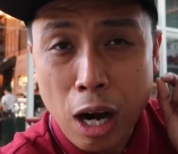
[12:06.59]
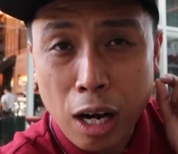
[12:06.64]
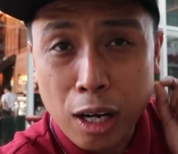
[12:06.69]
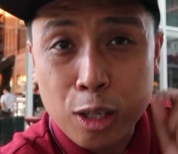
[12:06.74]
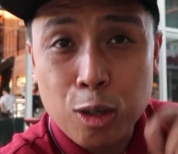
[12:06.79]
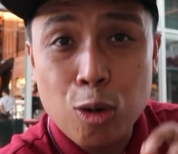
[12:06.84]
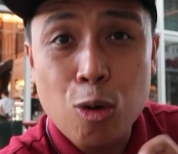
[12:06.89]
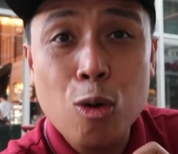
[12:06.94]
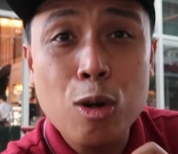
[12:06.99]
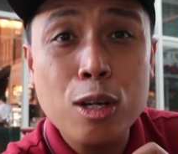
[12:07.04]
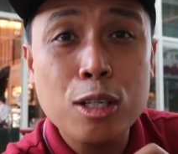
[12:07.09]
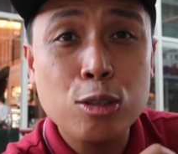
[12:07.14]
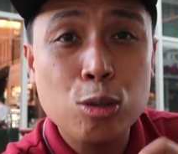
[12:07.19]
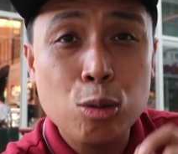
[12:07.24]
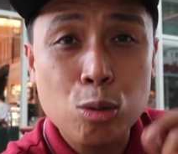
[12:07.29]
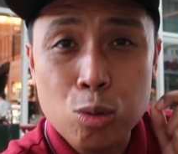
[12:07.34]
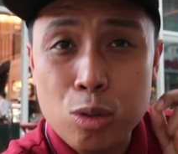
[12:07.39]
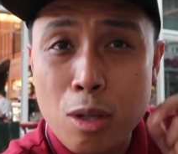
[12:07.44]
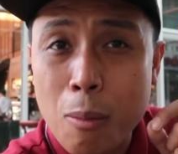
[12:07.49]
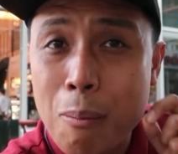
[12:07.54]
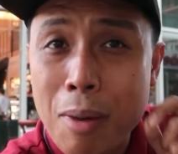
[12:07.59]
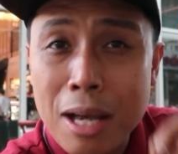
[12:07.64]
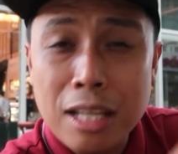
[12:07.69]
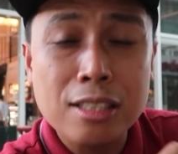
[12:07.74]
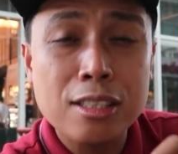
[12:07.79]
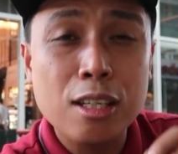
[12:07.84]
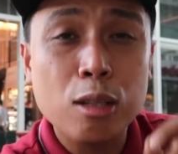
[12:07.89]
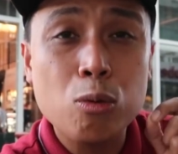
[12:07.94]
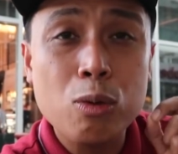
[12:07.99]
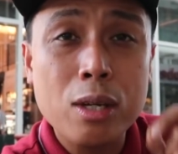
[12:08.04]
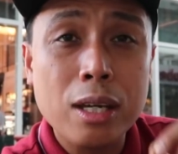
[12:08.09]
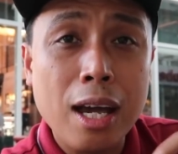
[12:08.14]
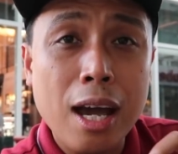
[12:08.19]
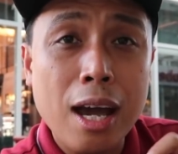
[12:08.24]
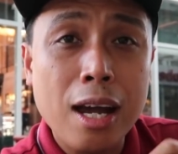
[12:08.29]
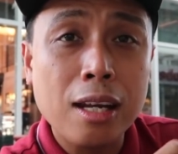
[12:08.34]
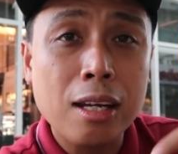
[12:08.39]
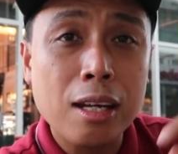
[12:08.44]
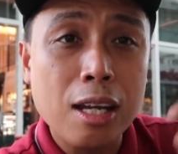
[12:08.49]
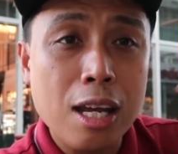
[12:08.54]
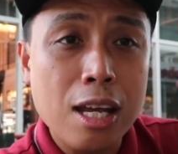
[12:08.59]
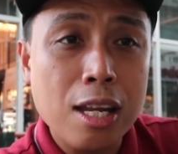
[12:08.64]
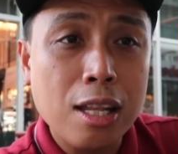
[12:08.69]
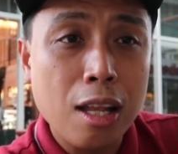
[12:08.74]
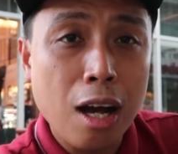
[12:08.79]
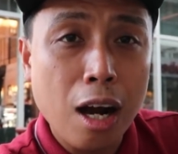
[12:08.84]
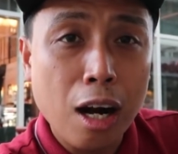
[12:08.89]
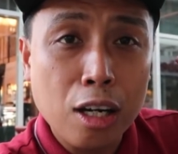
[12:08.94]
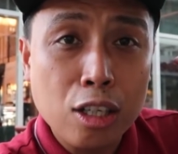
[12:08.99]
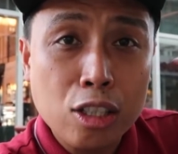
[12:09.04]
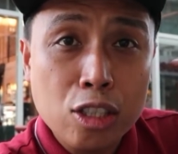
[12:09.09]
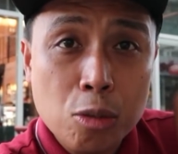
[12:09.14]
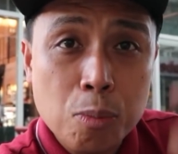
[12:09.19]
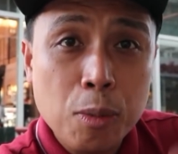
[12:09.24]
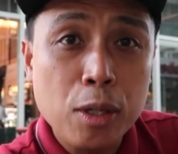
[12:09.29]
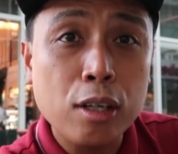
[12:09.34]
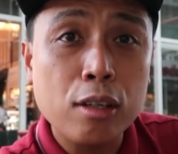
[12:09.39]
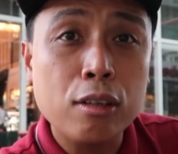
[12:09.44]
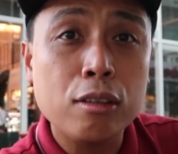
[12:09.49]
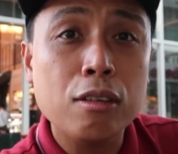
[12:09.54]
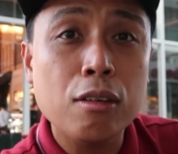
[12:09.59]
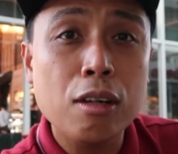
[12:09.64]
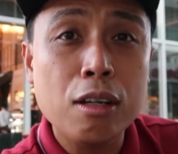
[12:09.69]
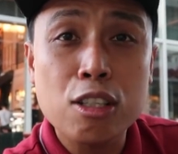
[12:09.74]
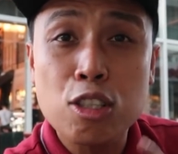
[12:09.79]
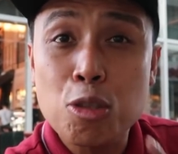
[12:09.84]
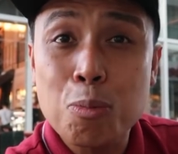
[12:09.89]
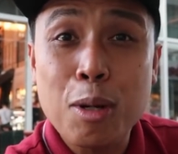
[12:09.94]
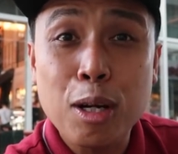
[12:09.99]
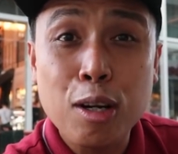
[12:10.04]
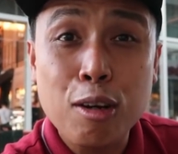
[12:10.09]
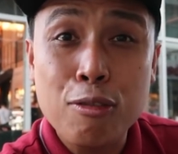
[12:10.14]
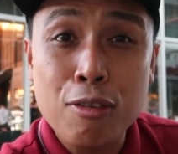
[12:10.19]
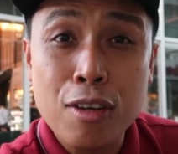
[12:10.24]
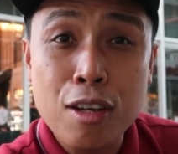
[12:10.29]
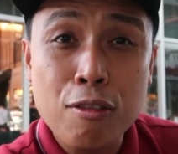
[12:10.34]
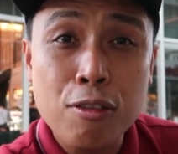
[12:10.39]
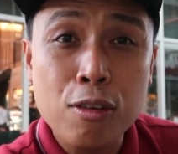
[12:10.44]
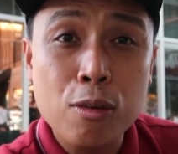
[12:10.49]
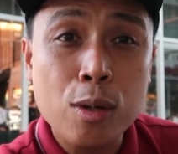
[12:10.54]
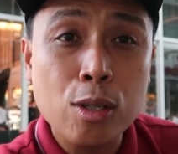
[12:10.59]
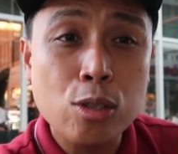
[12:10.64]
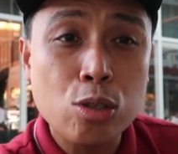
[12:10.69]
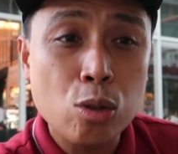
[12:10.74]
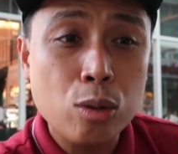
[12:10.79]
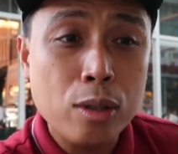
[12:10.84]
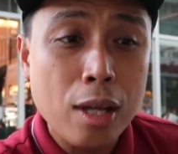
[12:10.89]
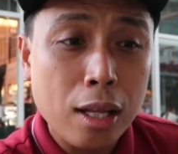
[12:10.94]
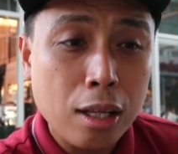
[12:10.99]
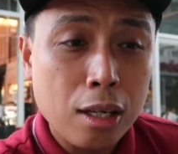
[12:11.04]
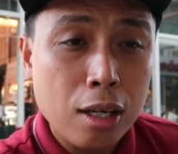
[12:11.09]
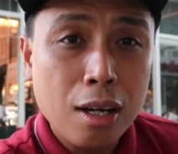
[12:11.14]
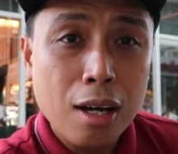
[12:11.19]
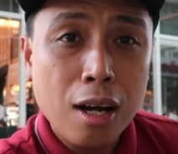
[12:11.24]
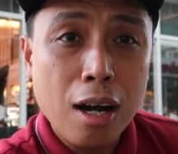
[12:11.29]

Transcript: Our goal is to do the best that we can in our sphere of influence, so that